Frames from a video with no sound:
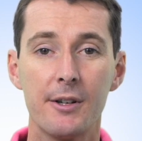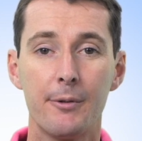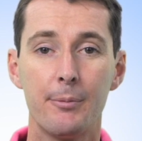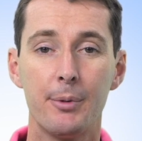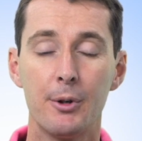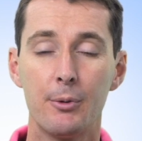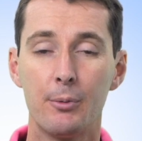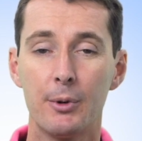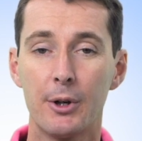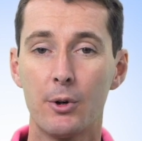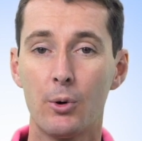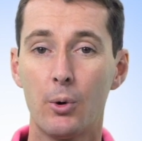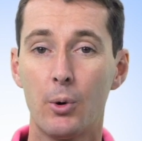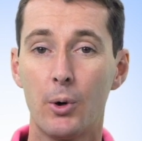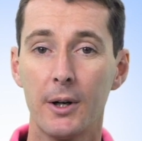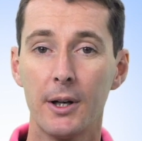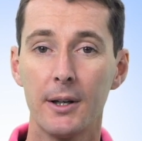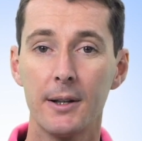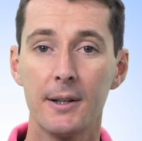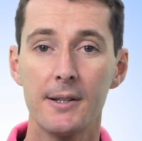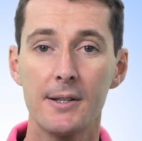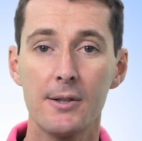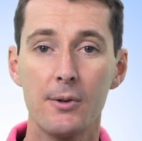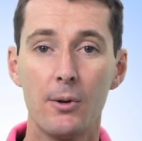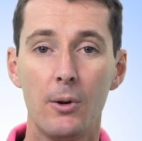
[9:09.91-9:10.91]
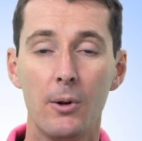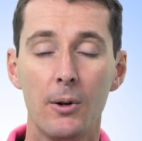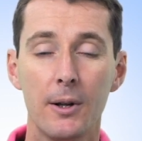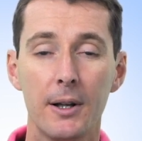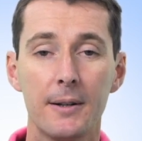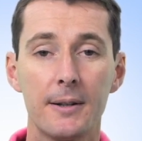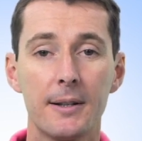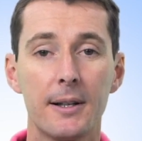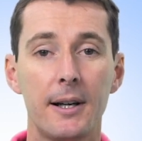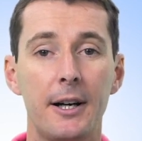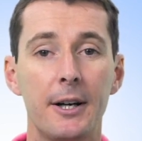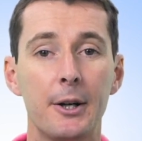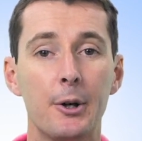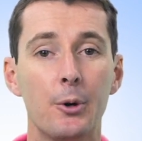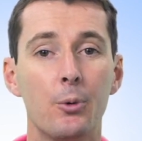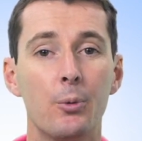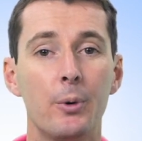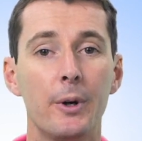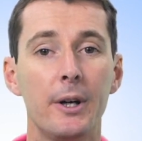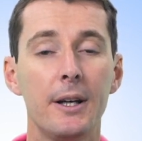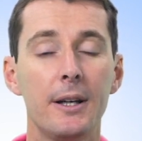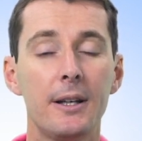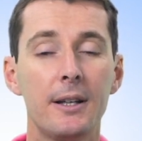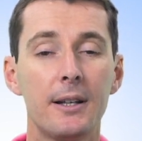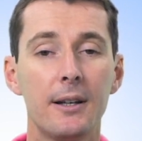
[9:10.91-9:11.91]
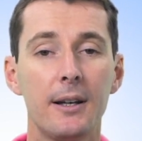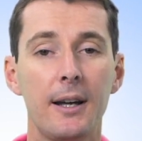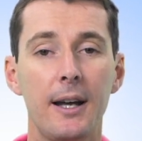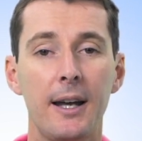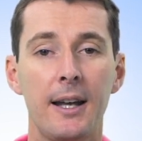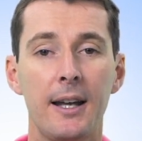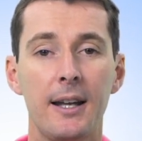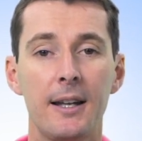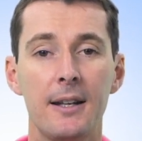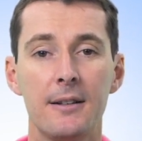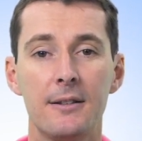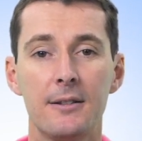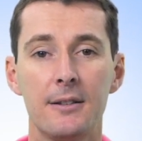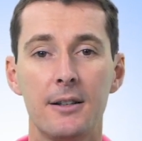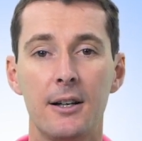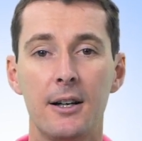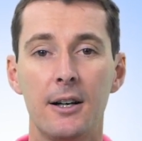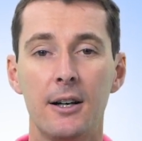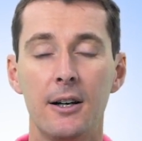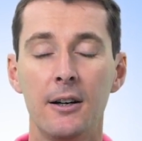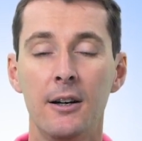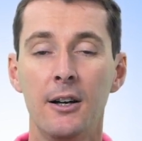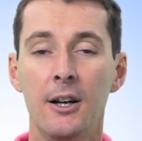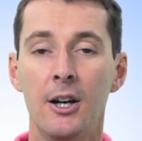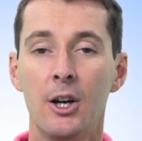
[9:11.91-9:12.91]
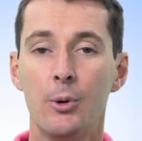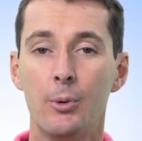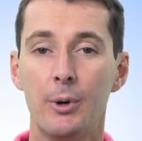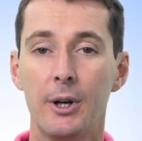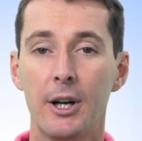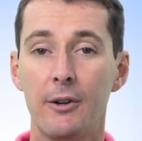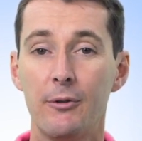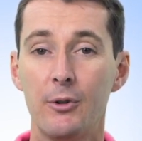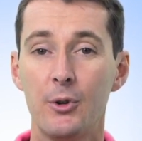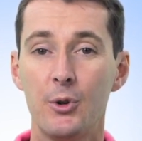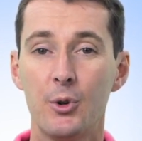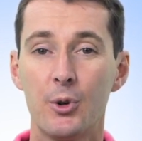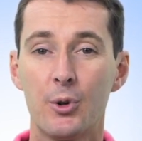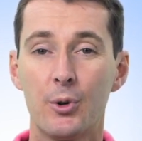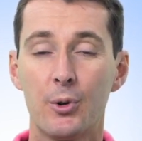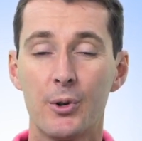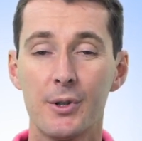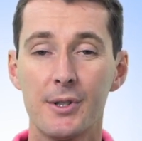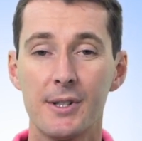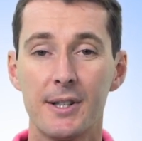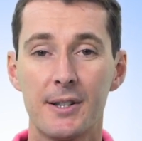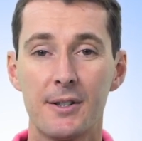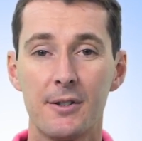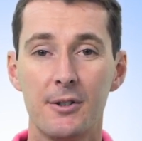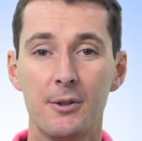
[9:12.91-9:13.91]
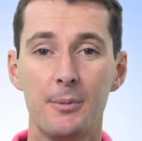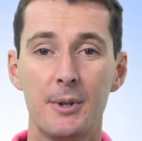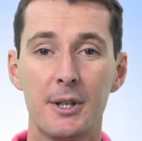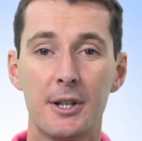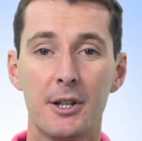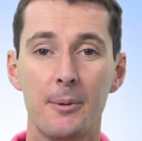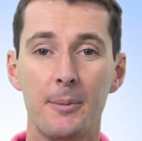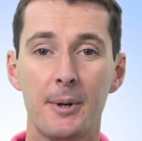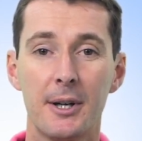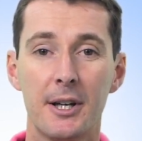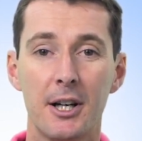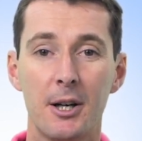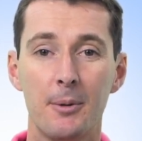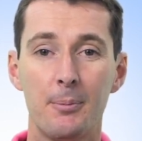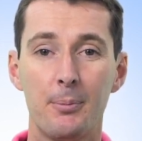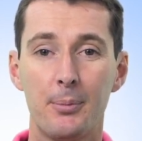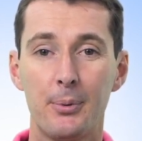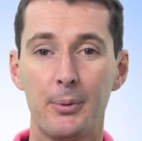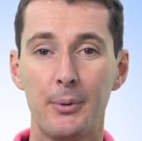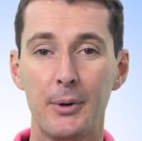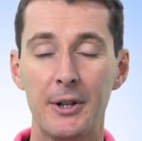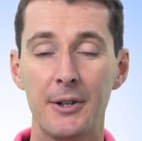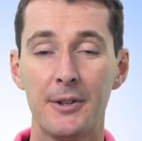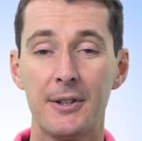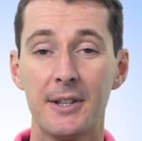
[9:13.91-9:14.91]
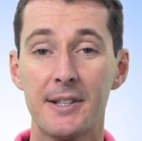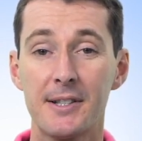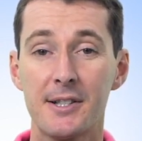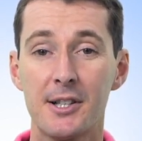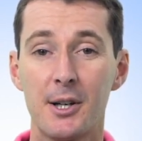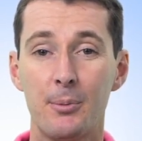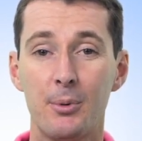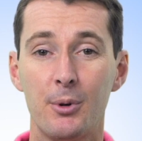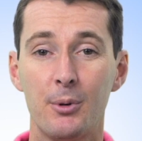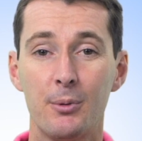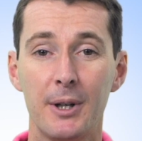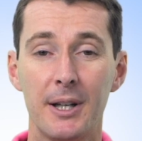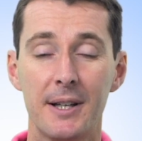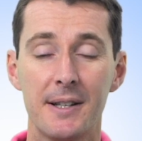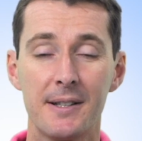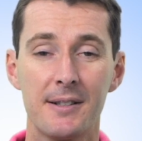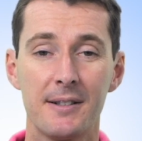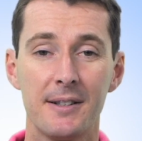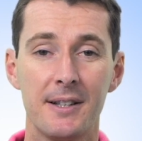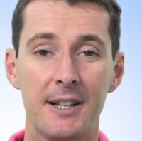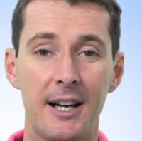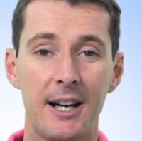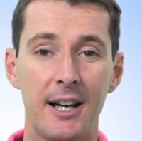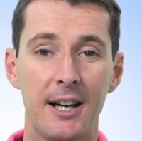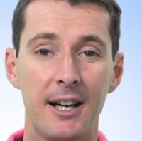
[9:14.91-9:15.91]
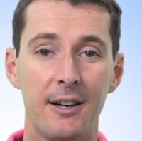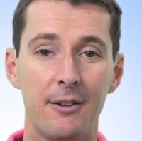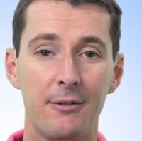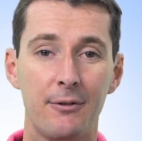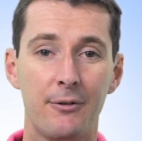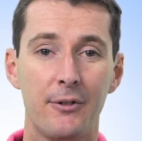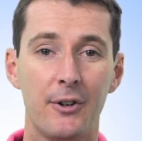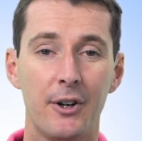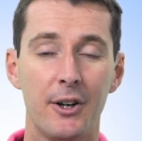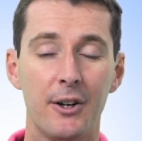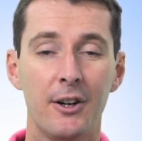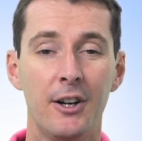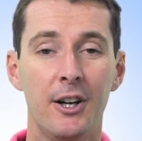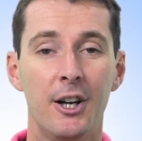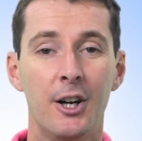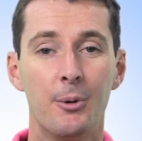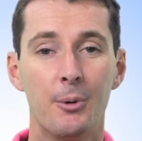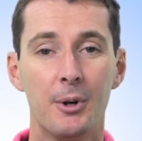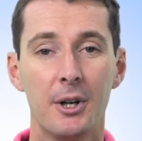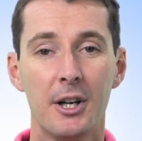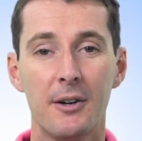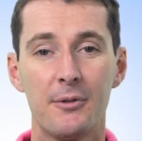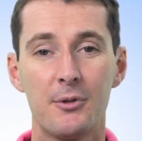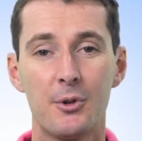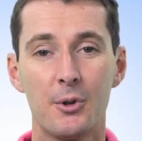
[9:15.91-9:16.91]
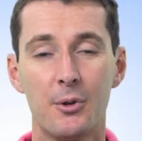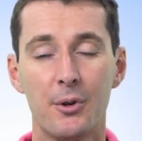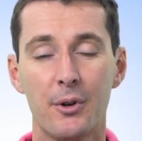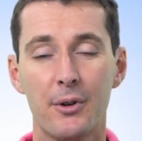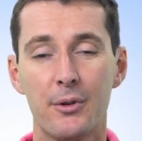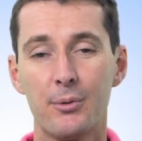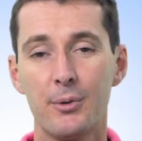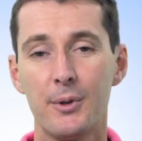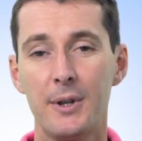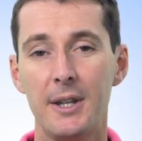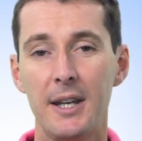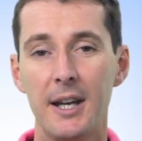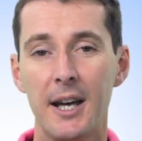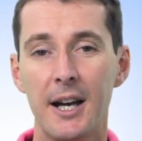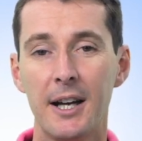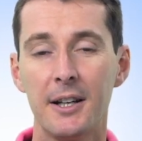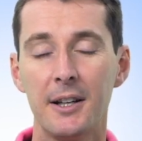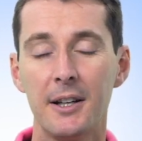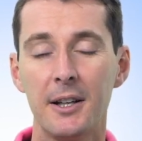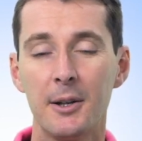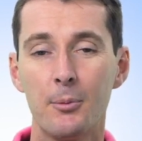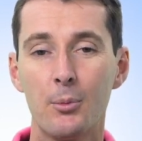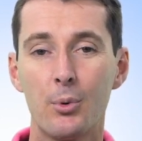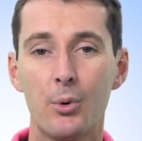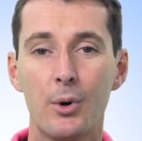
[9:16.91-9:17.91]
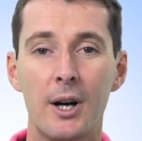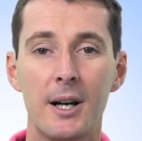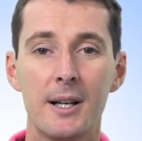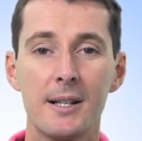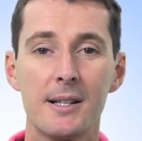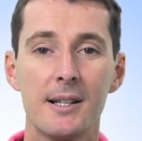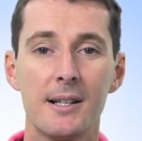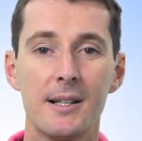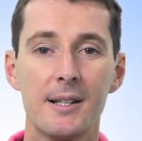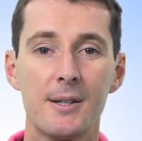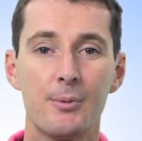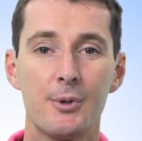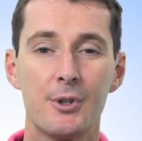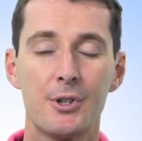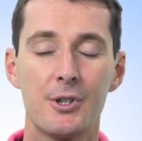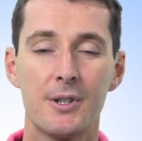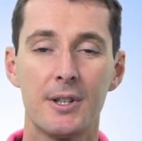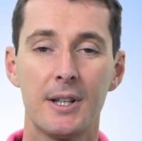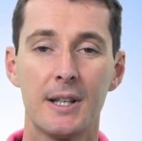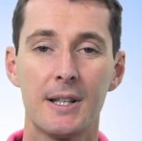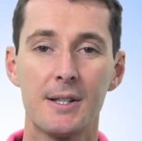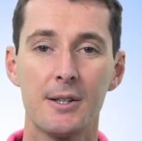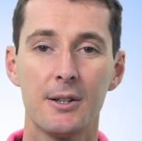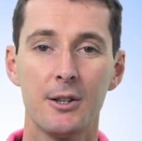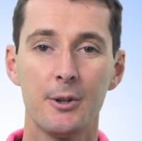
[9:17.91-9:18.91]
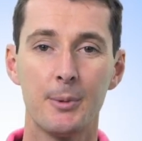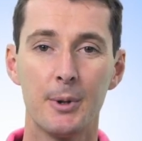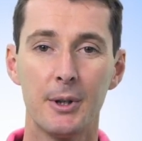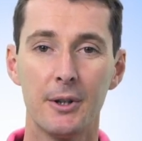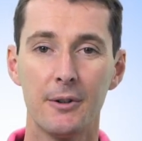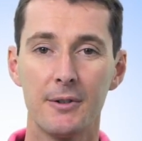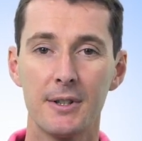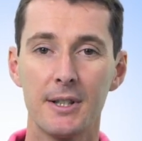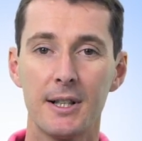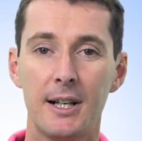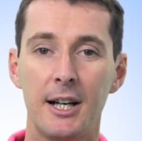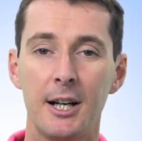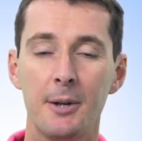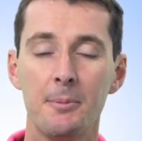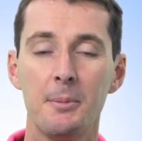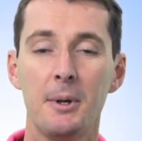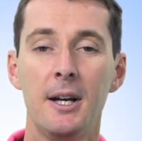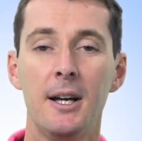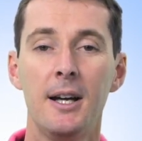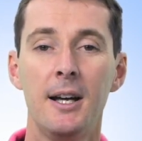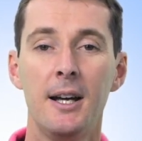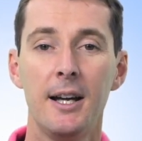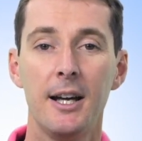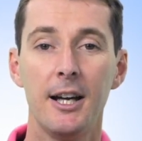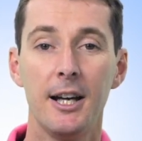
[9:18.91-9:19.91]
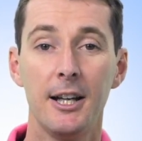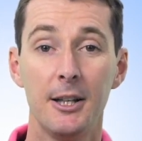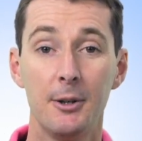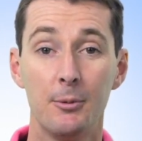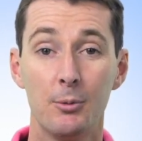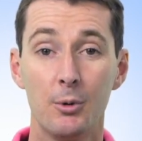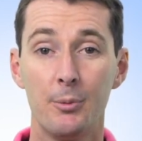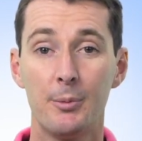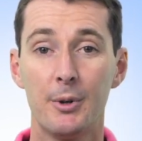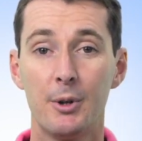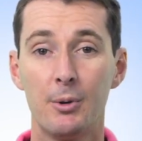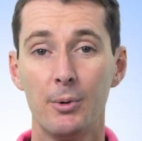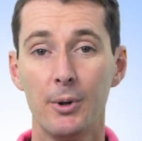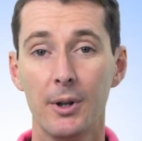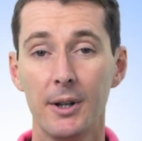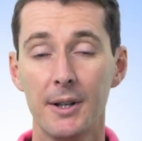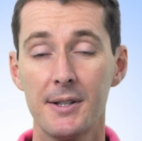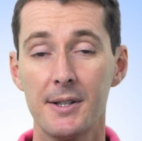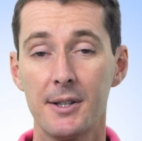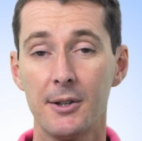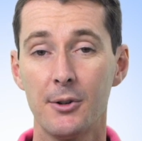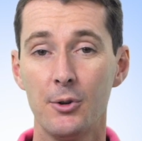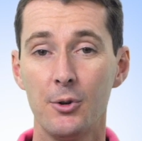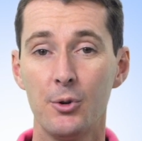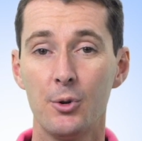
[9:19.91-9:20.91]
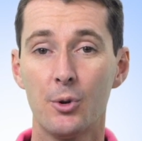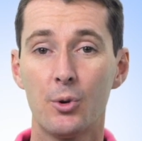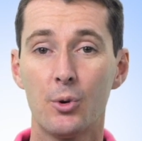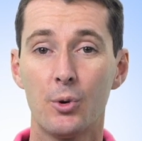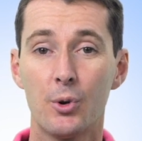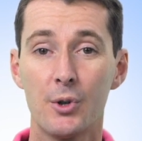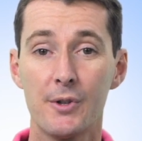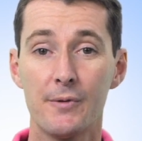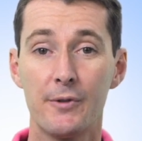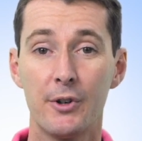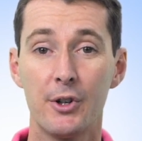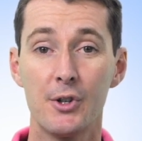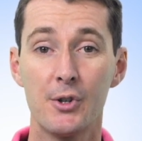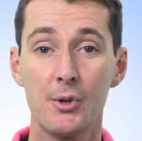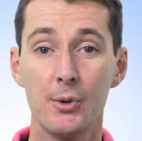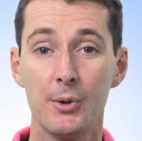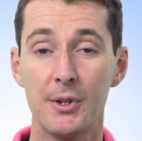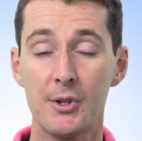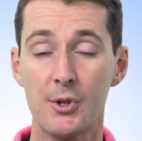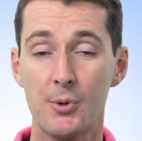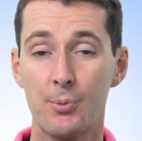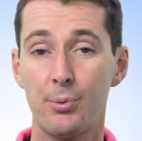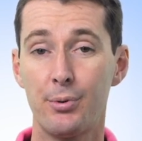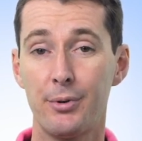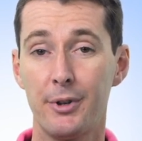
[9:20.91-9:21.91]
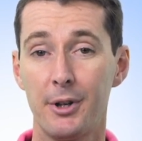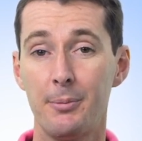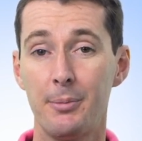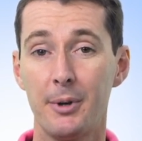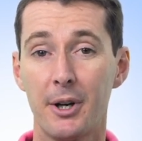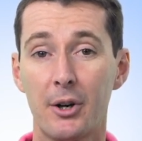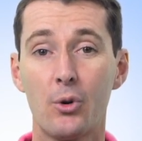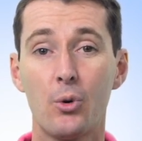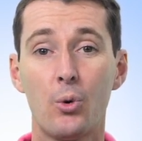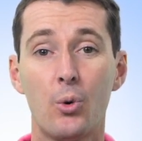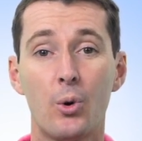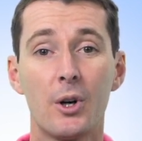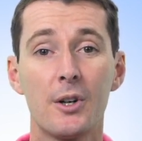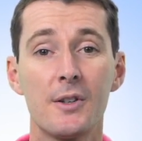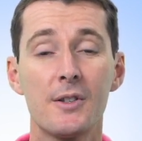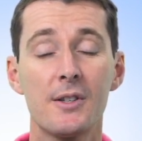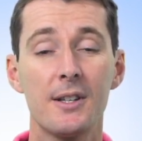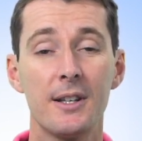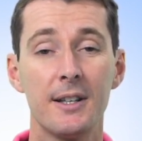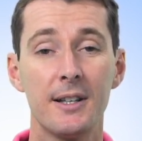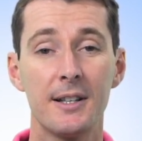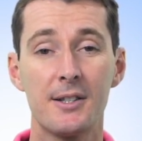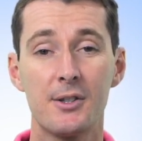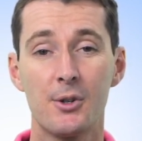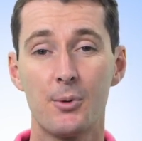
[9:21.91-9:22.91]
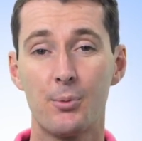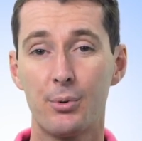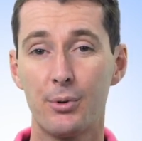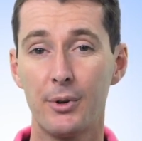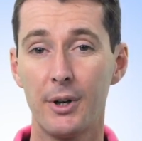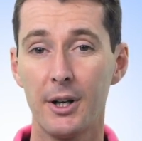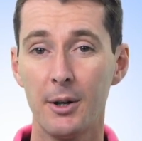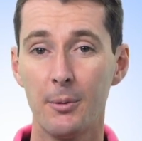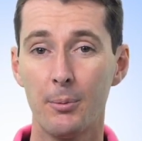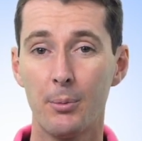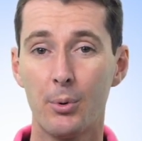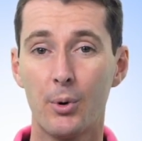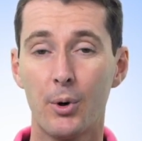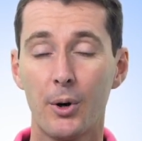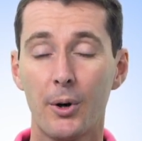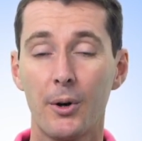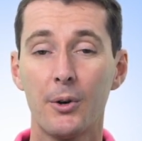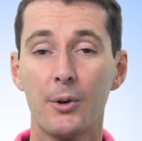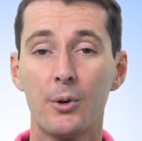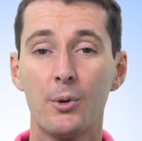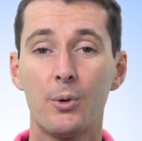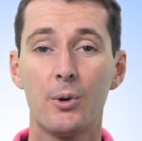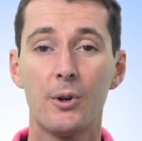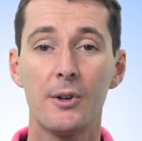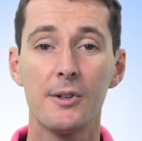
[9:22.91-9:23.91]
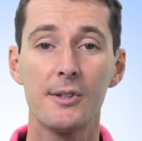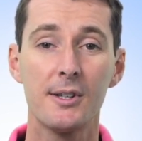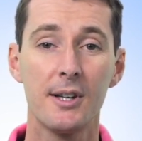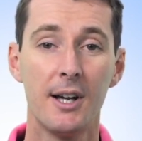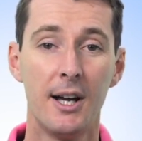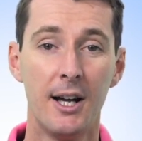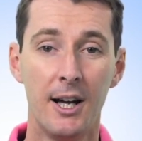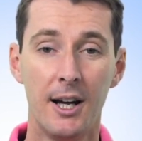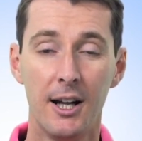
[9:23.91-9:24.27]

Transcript: I've been recording this whole entire week and uh, we have a new course that's going to be coming up in the next couple of weeks. Now I have, uh, we have to go through the editing process, which takes a little bit of time, and then we'll be releasing a new course very soon. It's a pretty big course and it's a pretty important course.